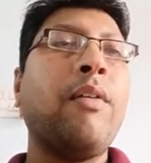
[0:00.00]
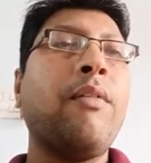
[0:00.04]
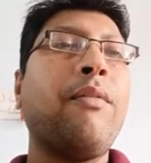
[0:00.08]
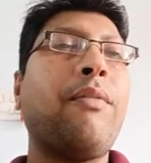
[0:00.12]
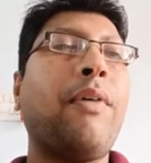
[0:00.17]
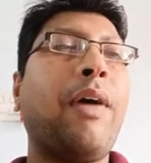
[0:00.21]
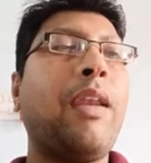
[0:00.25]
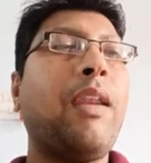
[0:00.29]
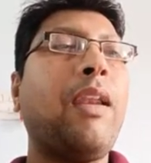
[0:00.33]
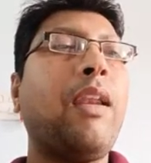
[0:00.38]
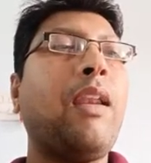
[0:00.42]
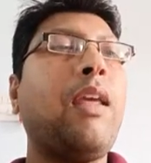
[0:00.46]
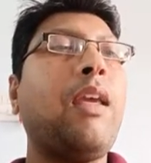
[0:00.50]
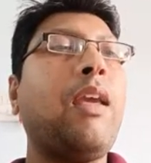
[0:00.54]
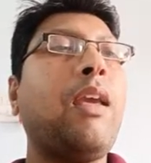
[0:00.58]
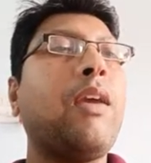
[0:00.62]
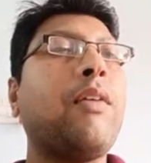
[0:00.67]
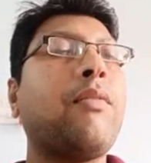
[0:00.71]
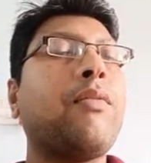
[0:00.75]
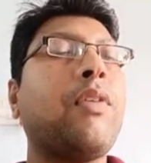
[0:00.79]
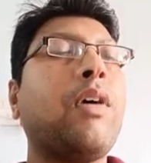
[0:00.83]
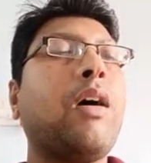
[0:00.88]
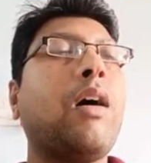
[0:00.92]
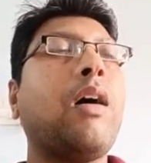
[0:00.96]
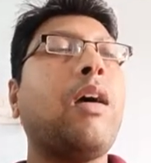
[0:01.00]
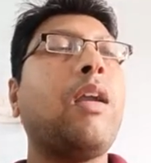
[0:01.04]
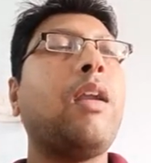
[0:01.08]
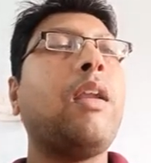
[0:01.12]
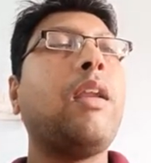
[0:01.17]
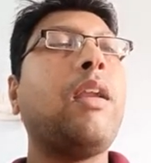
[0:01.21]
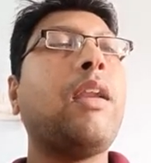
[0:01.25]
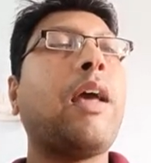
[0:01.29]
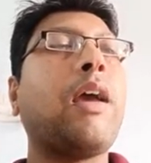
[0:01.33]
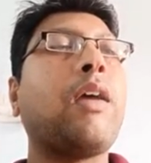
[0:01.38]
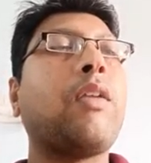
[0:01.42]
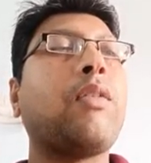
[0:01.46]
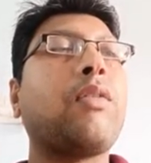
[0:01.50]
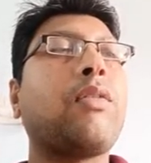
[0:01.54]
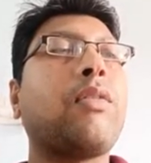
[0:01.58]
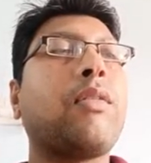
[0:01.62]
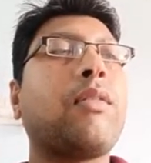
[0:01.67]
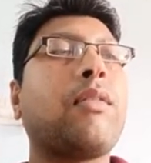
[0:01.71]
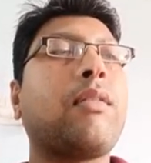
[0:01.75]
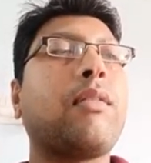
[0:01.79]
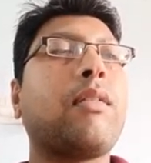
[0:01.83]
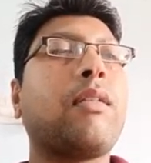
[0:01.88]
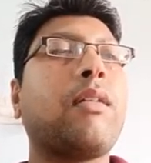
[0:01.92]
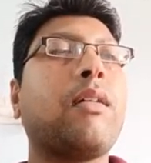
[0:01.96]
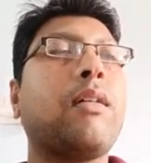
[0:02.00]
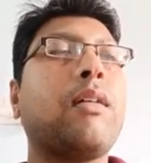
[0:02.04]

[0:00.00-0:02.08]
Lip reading: Finally, if the early diagnosis